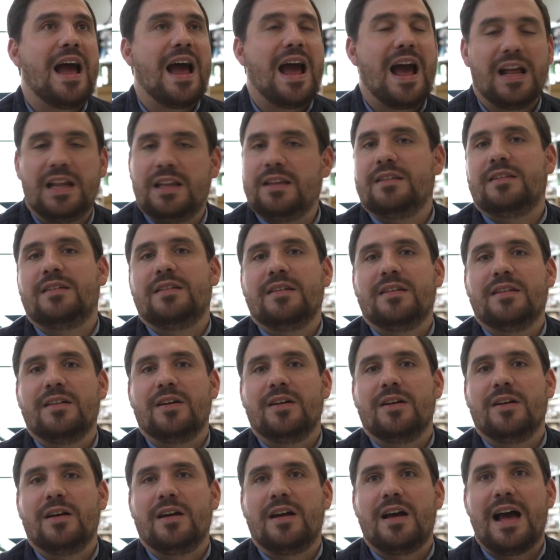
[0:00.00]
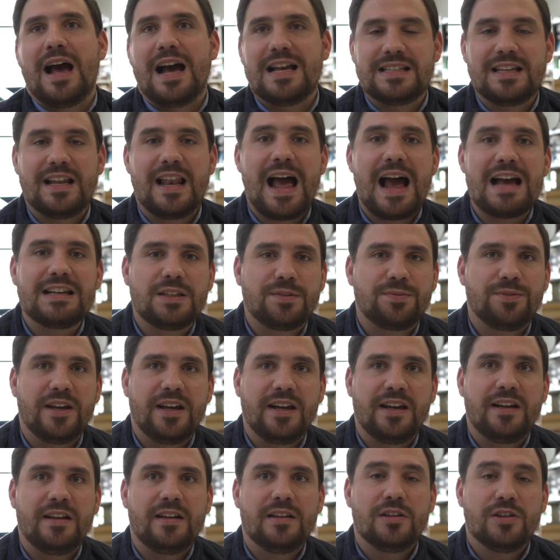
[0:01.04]
And as a last
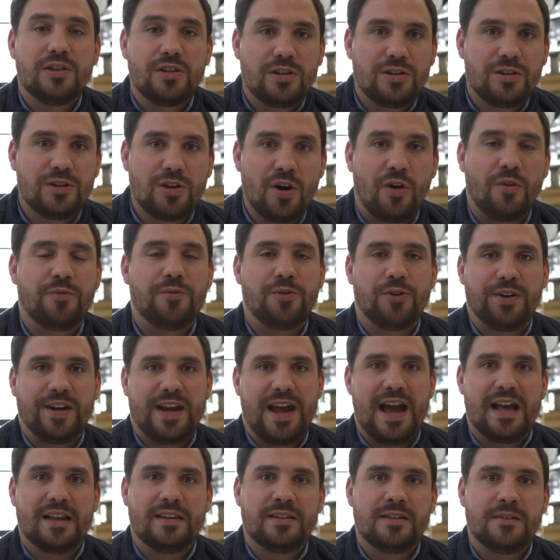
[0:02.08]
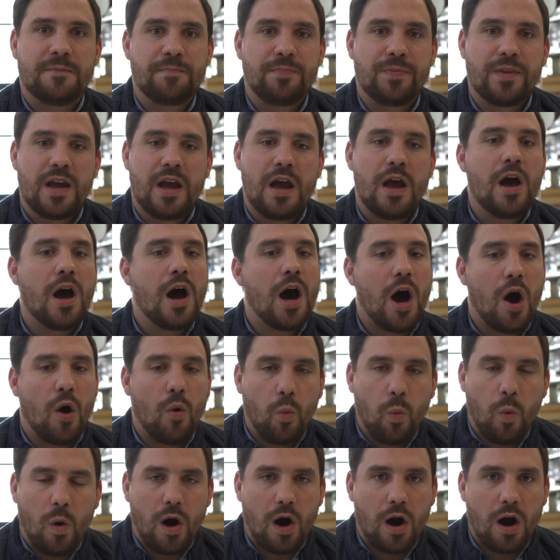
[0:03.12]
thing, don't forget a
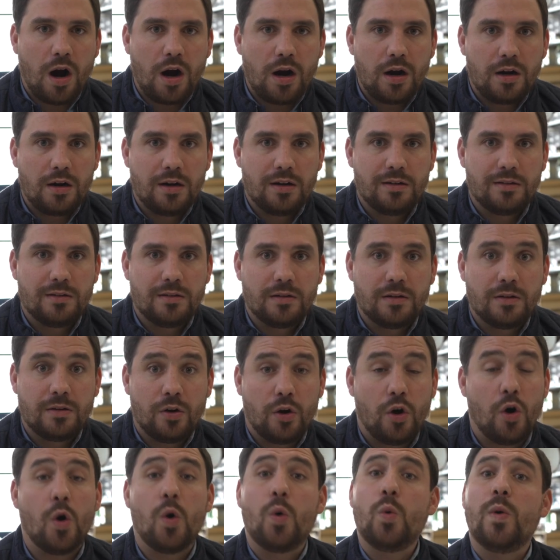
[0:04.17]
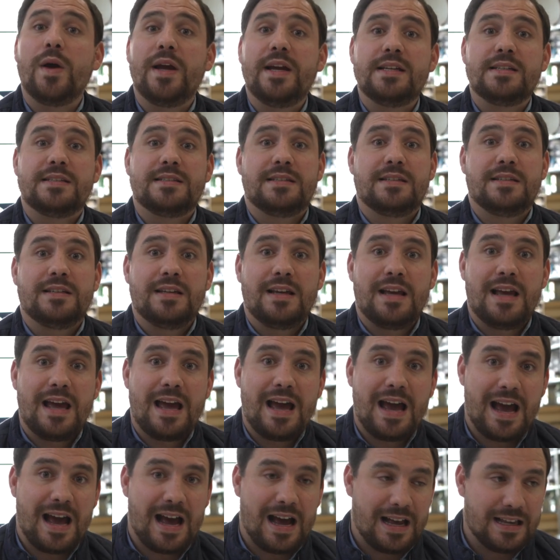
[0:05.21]
war always
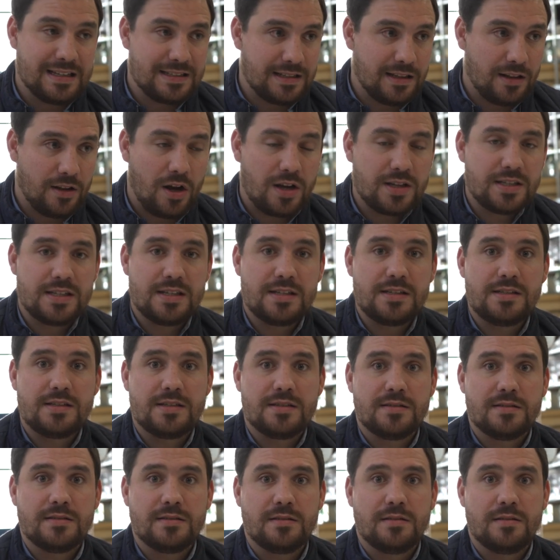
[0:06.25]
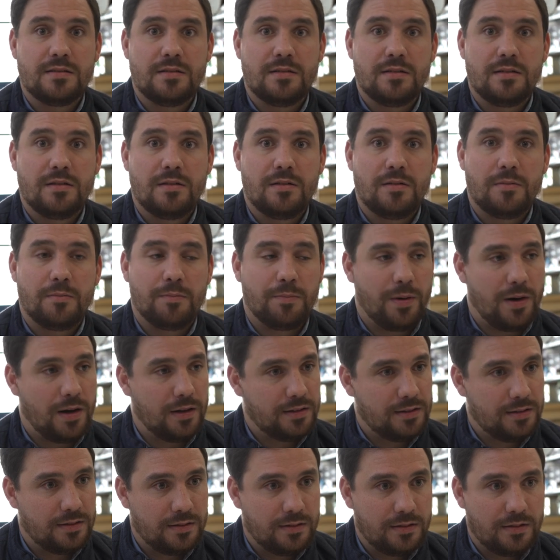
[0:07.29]
has losses,
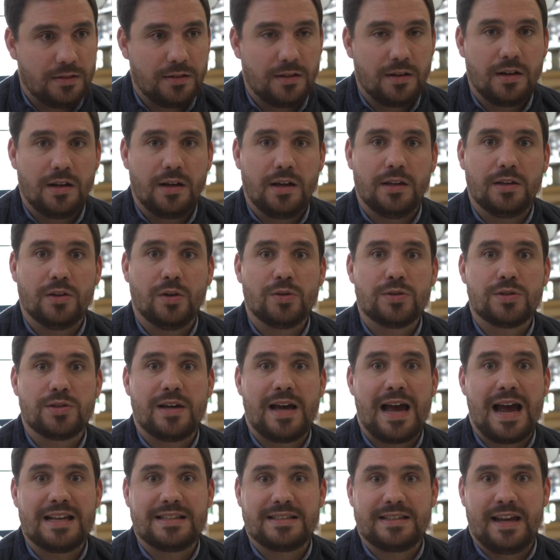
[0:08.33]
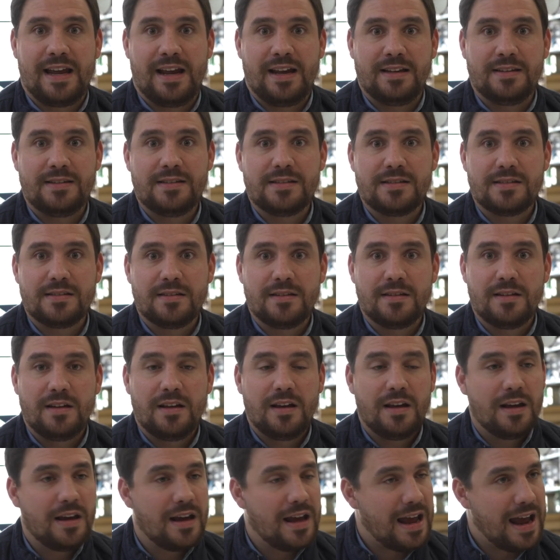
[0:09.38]
but it also has gains.
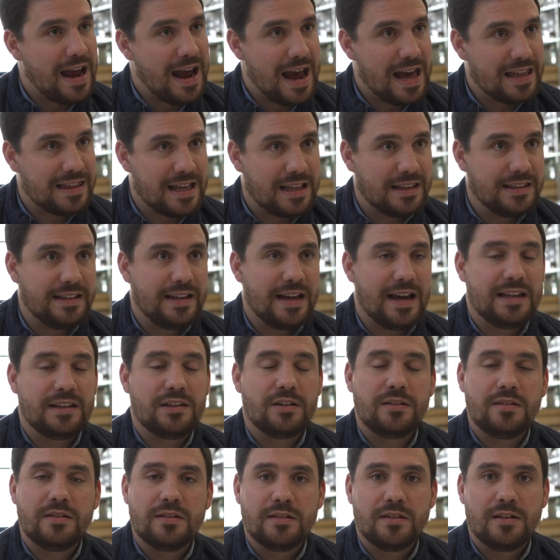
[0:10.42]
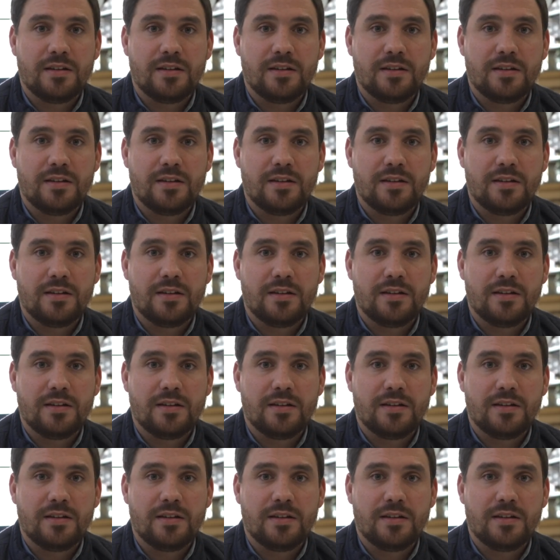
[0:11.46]
And at the end,